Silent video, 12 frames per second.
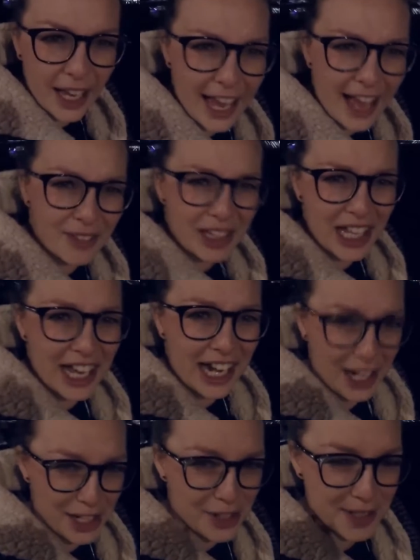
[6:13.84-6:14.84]
haven't learned how to
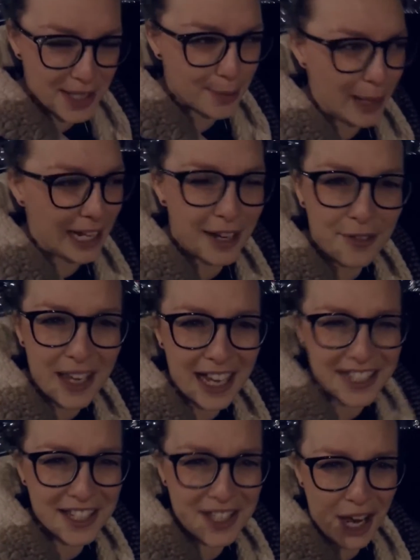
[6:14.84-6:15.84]
use this well enough yet
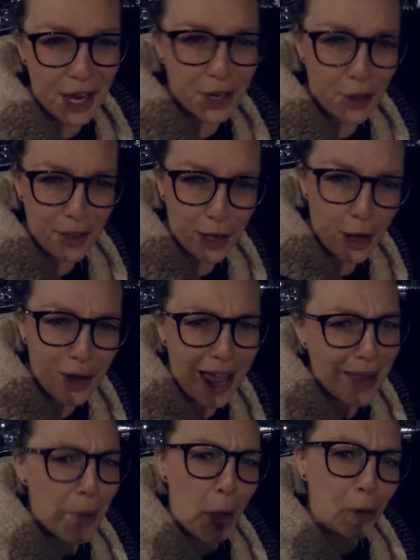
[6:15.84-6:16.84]
to turn on the low light
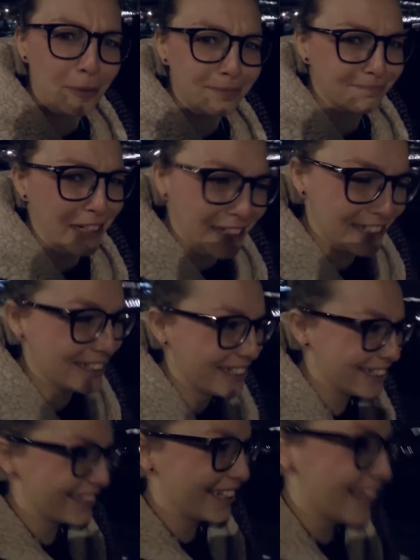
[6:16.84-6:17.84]
mode.
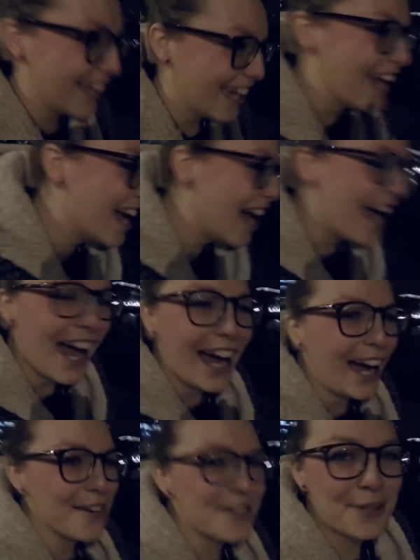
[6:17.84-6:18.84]

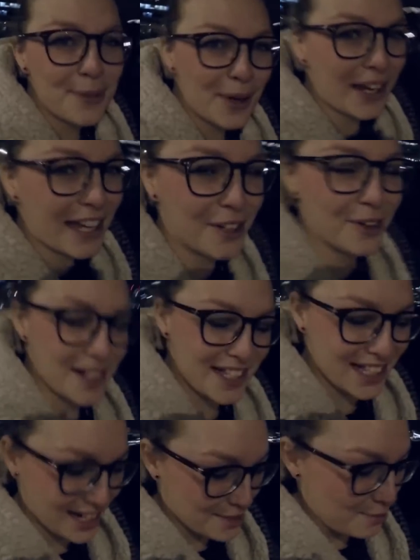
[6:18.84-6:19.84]
I'm just walking across
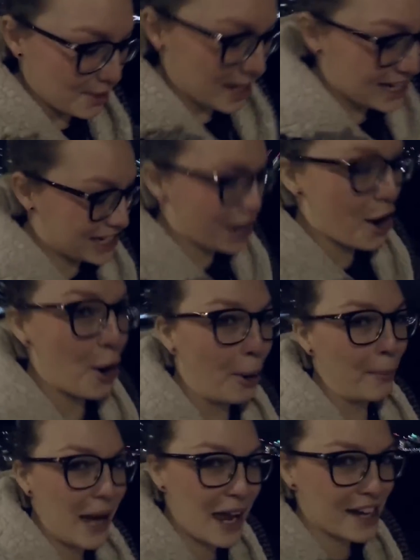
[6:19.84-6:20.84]
London Bridge on
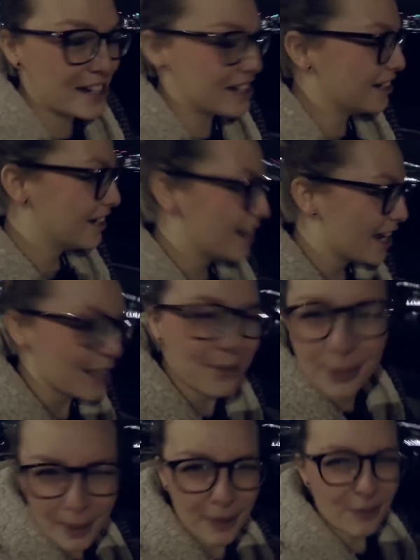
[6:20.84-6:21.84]
my own. One of
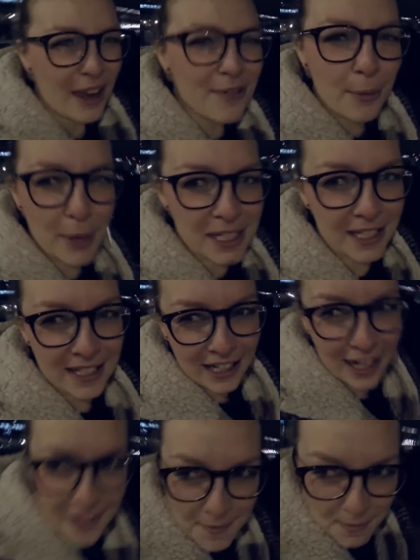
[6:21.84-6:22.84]
my favourite bridges in
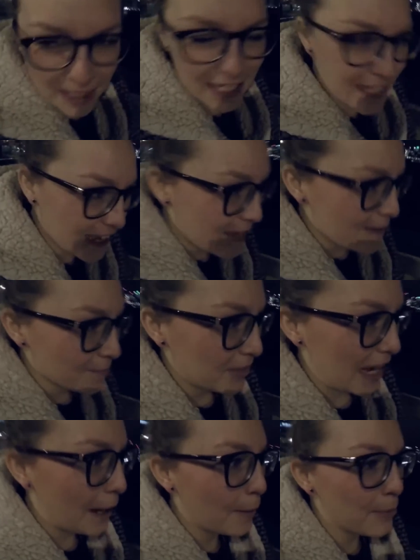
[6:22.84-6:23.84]
London, because
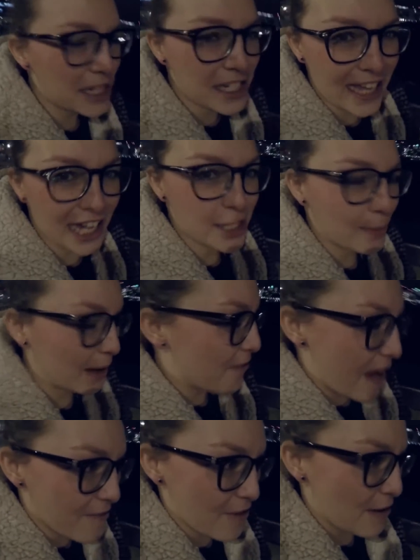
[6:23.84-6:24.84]
Tower Bridge is actually my
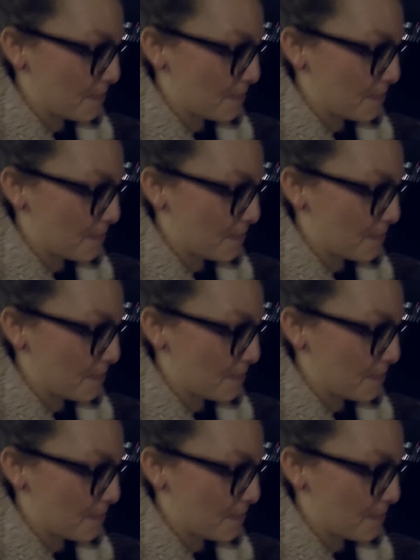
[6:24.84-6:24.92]
favourite,